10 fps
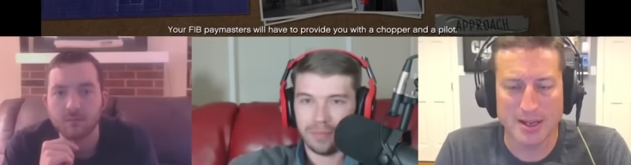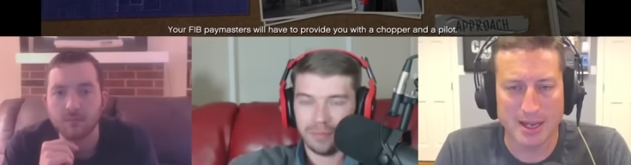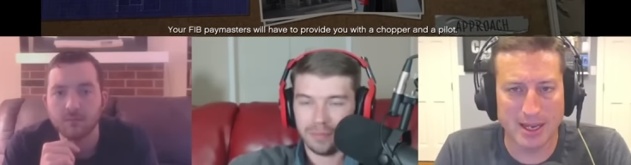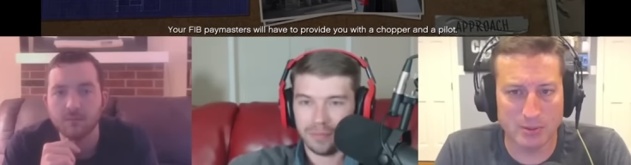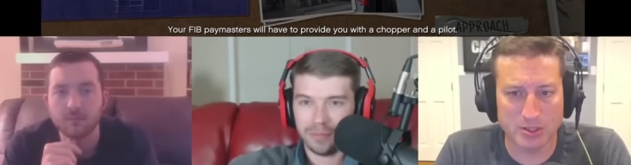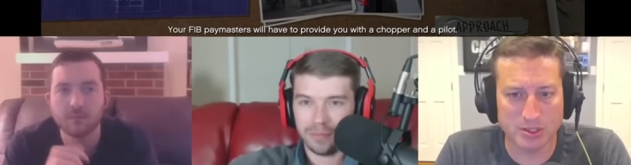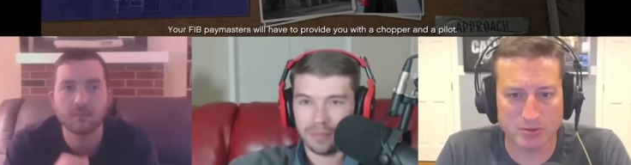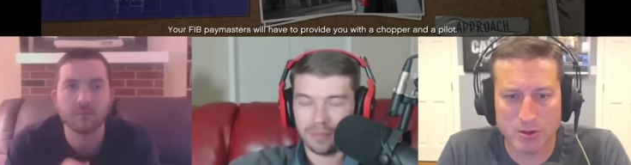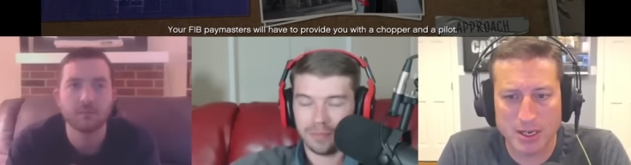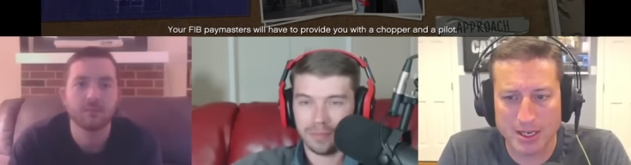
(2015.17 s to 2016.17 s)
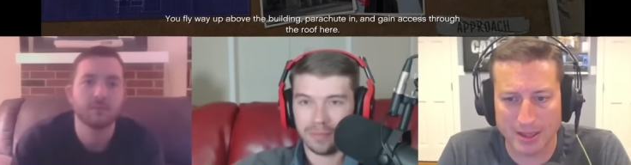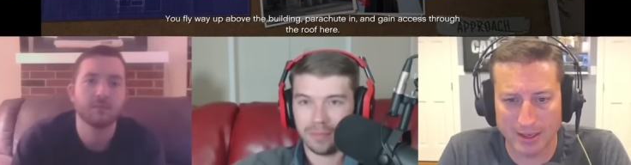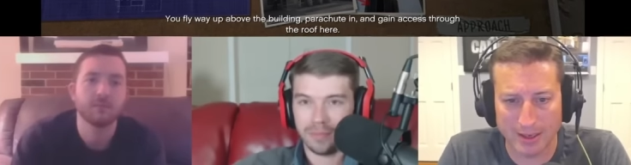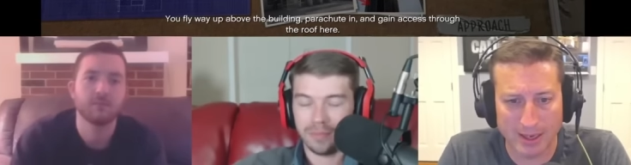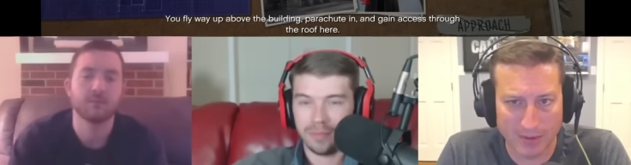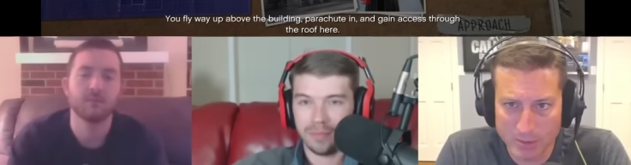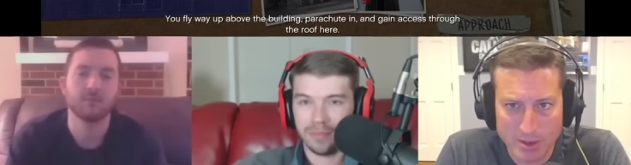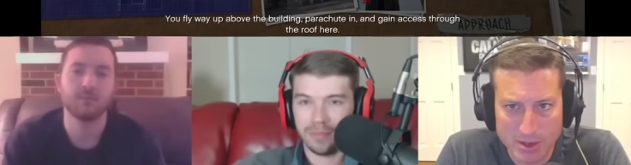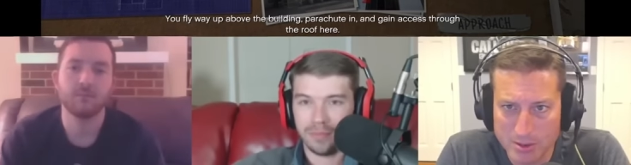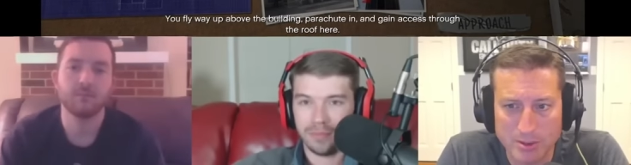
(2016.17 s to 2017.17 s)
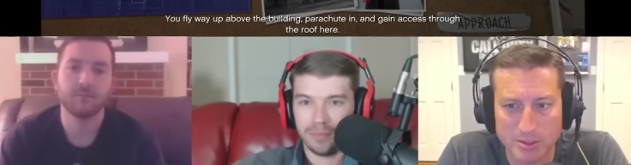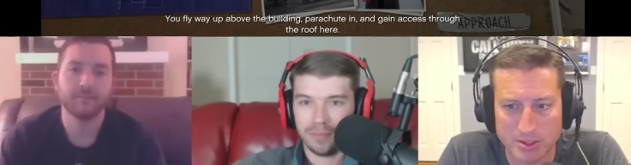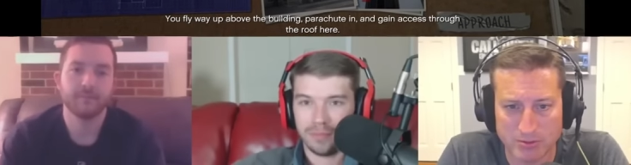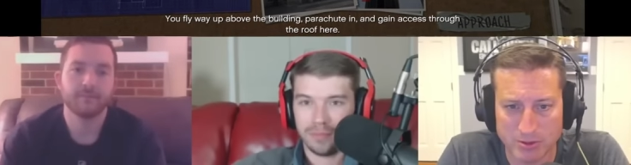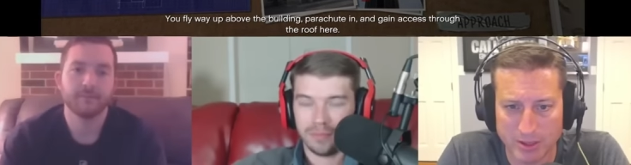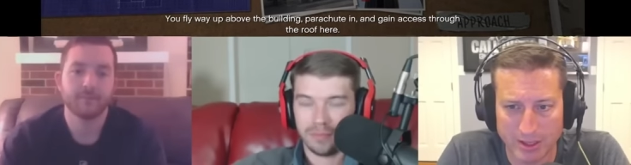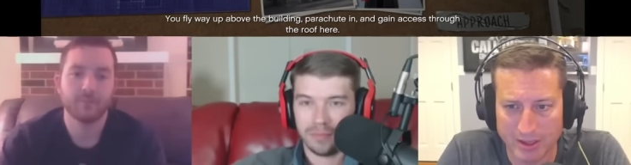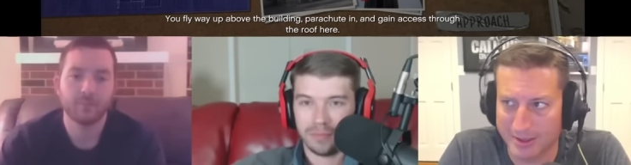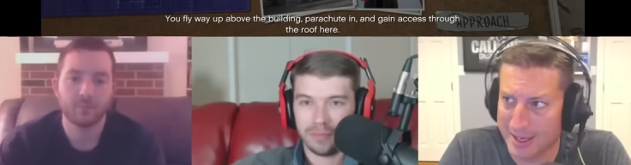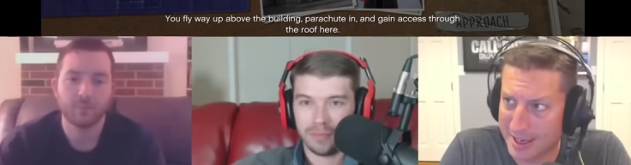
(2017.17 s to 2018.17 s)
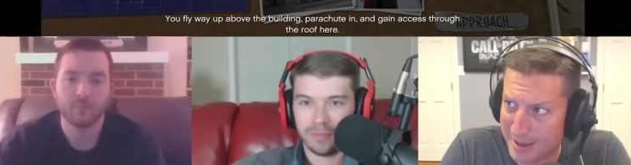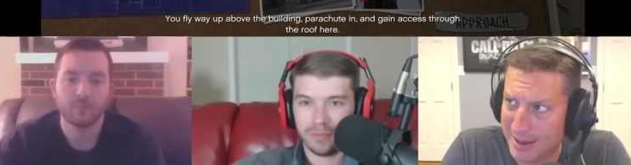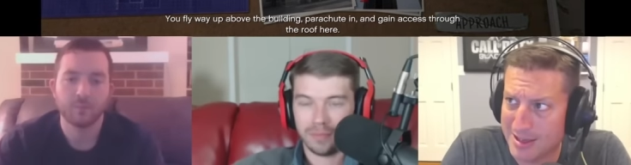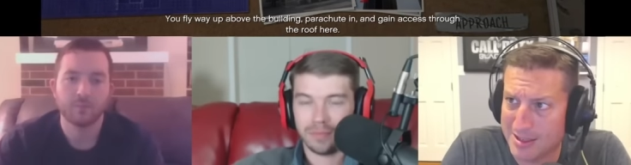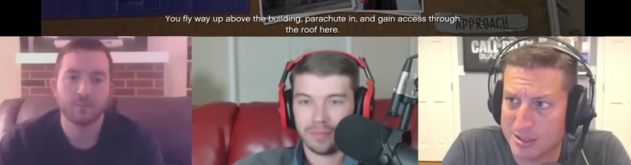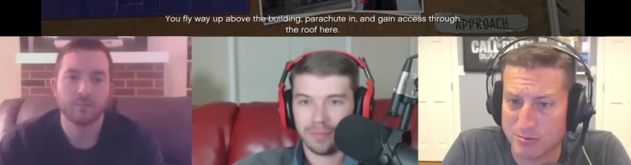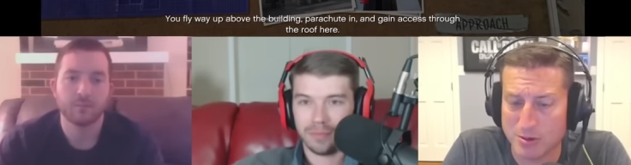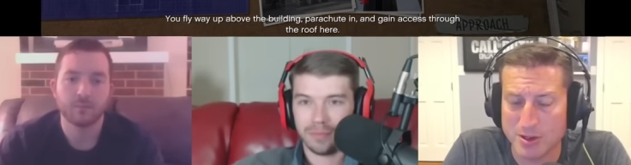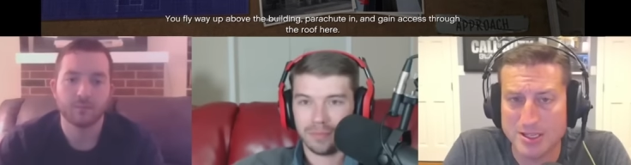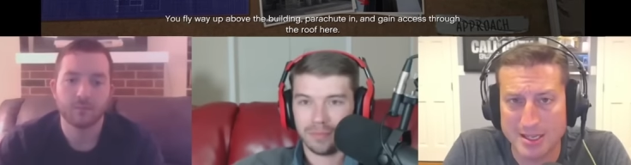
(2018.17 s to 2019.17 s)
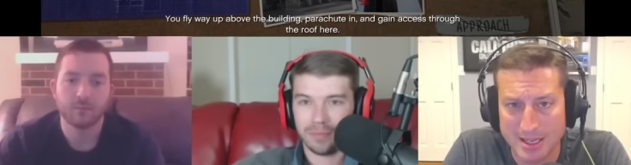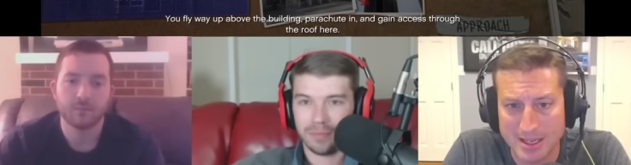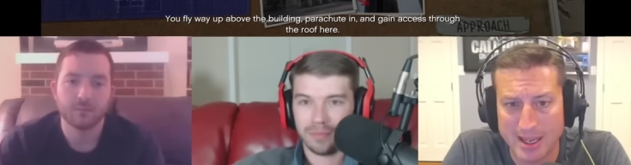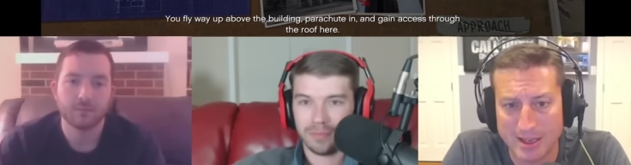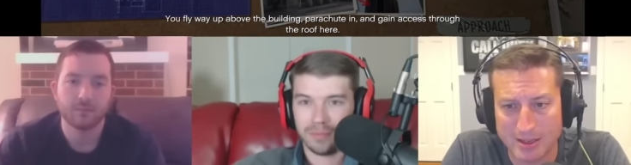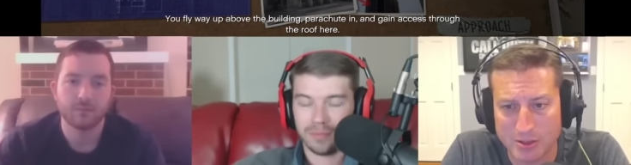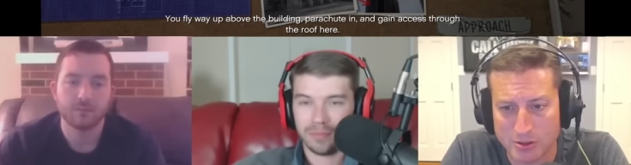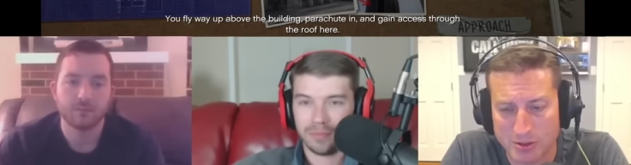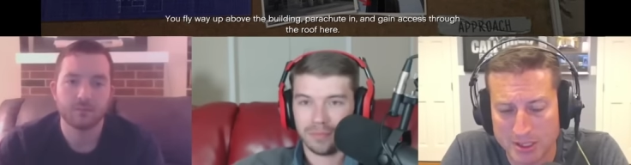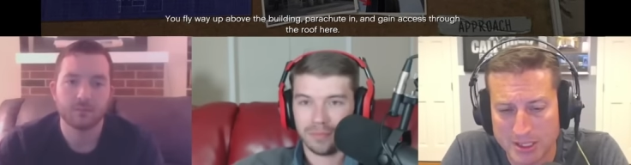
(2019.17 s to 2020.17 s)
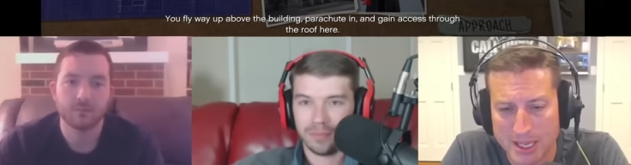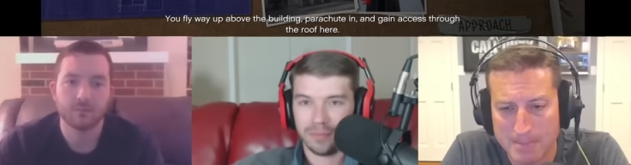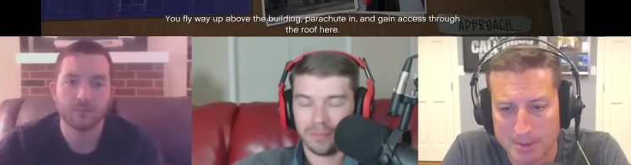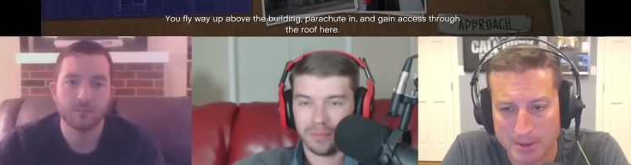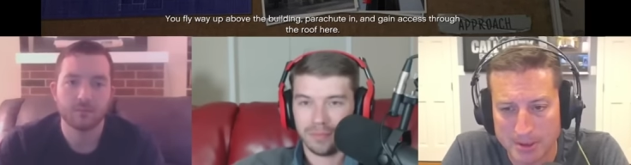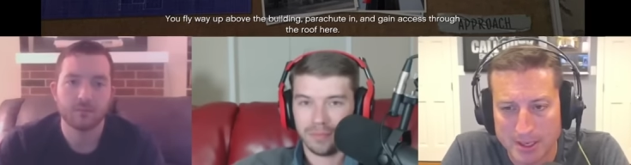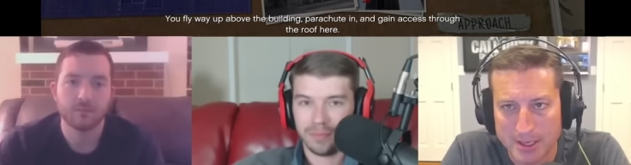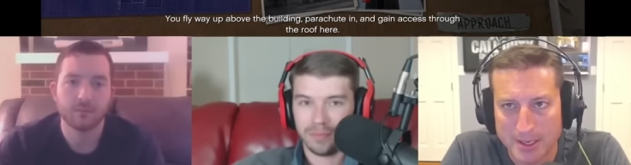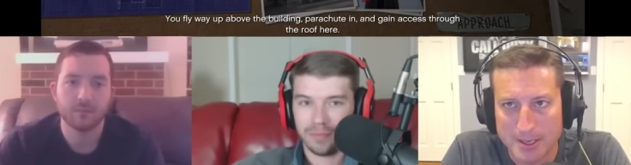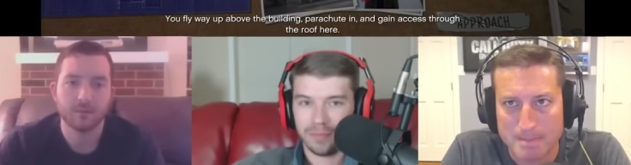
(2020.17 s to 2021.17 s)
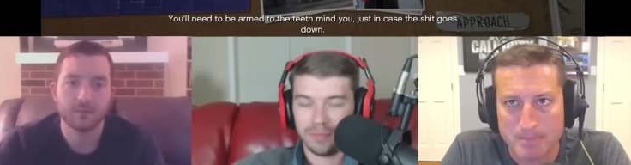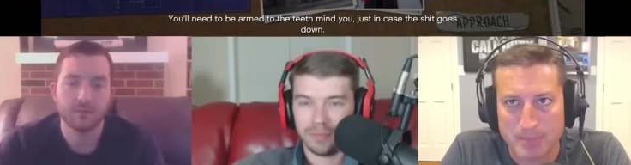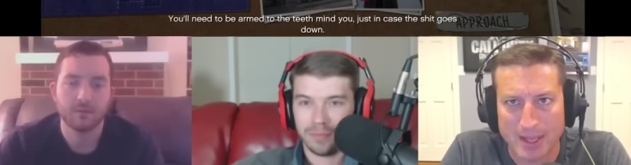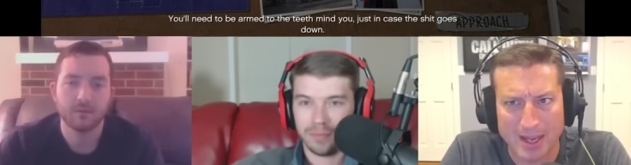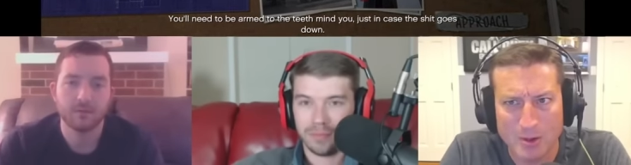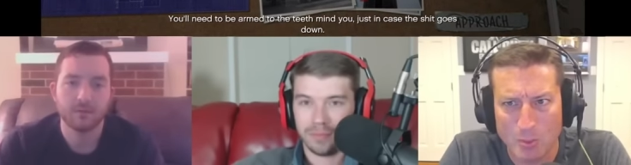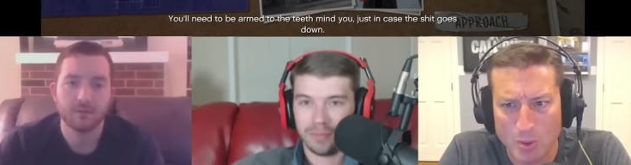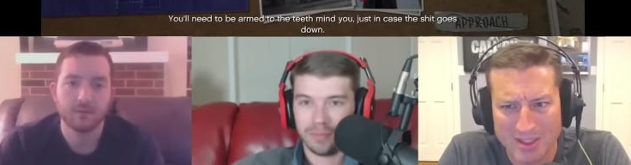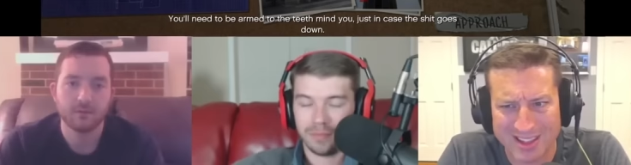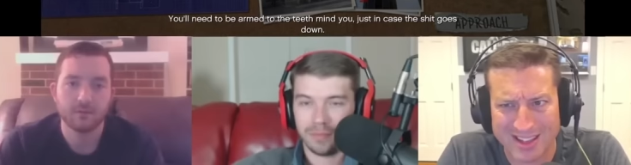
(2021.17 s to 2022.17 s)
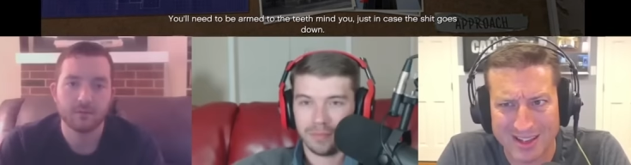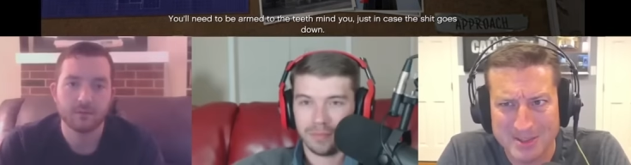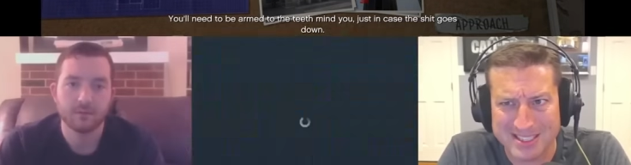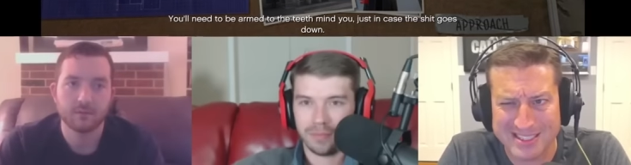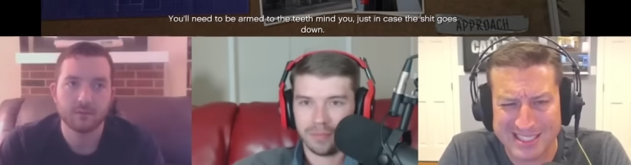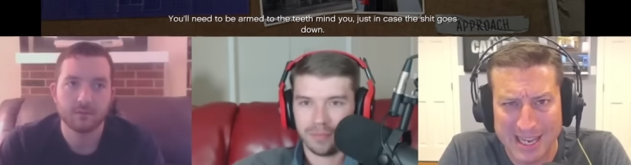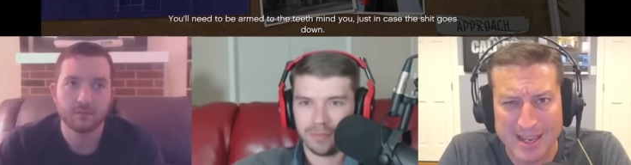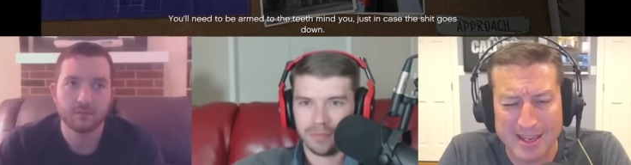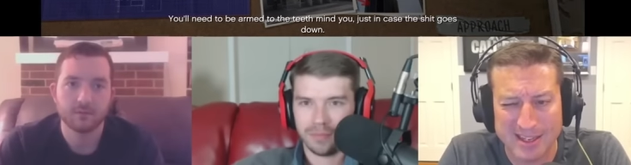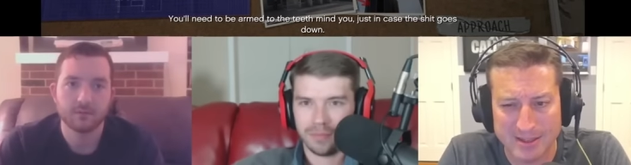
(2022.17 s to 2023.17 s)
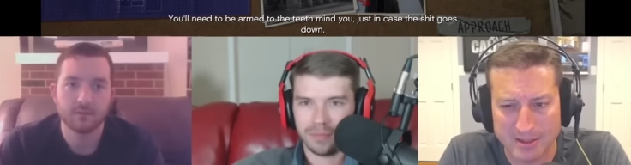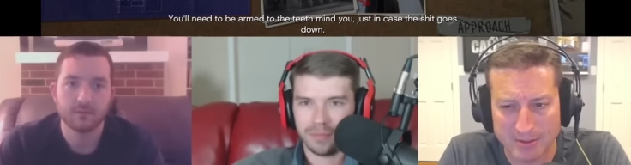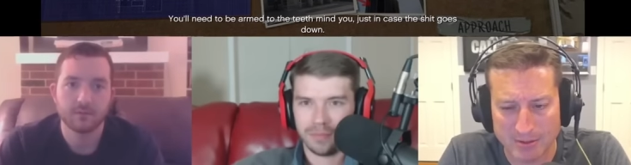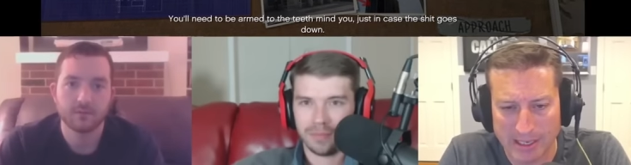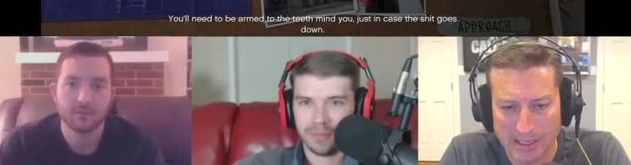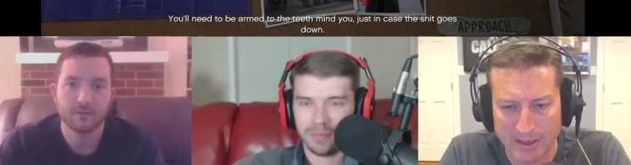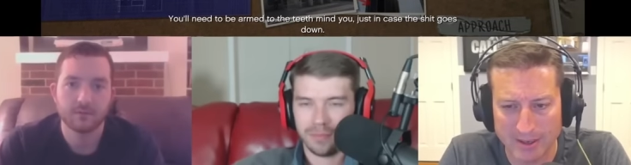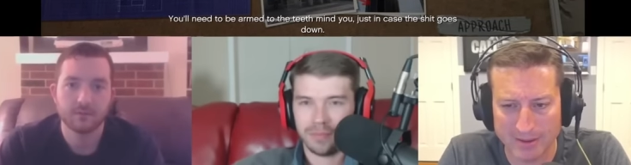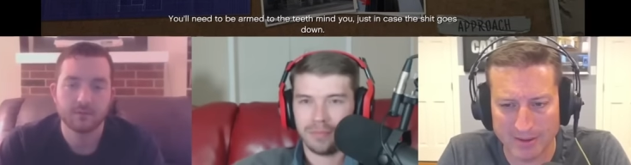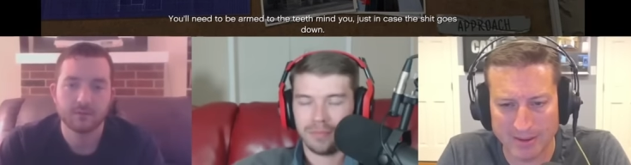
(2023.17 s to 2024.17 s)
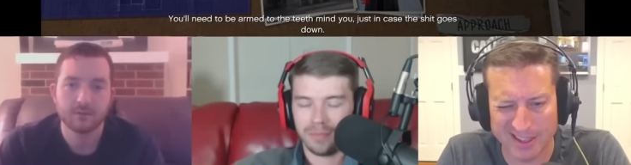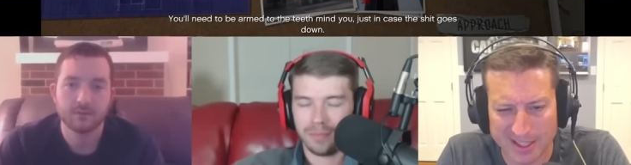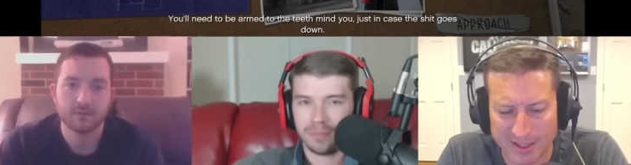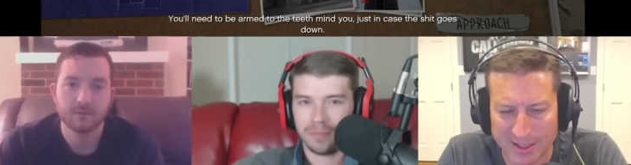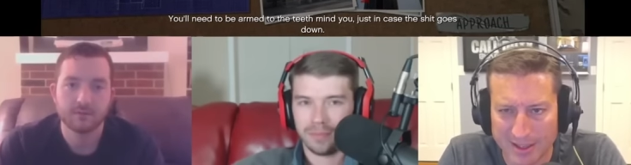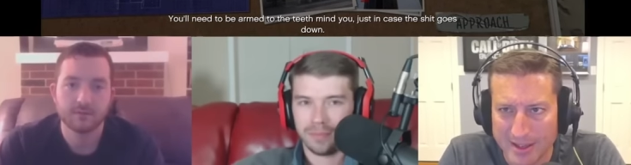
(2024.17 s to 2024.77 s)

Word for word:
Speaker 1: and it was a roid thing. Everyone knew it was a roid thing. That guy does roids and he can't control his temper I don't want like I'm a dad, right? You know, like and